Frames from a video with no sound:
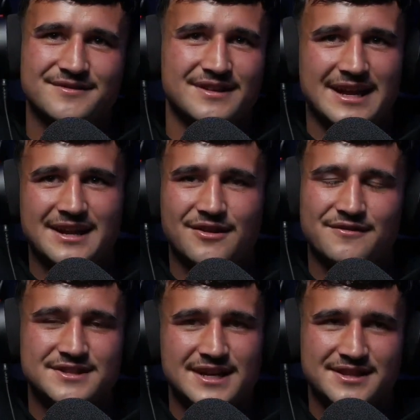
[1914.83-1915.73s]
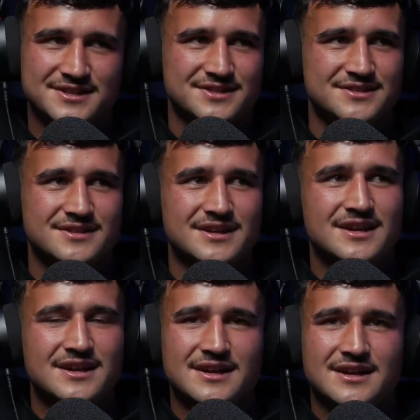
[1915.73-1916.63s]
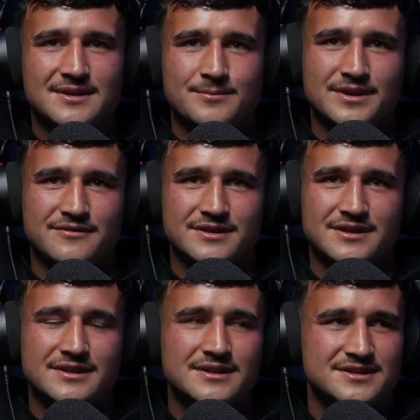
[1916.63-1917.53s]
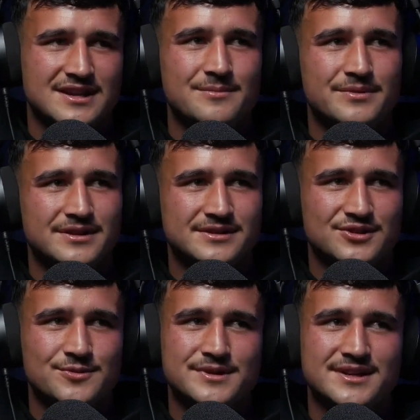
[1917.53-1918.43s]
I obviously had this bit of a slump in Super,